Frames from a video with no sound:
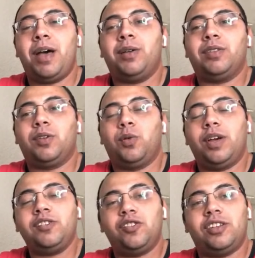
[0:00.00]

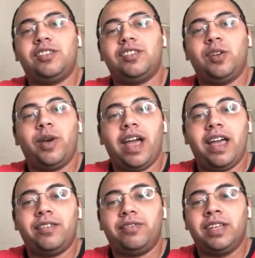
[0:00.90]
about questions
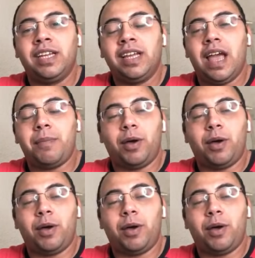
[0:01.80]
you have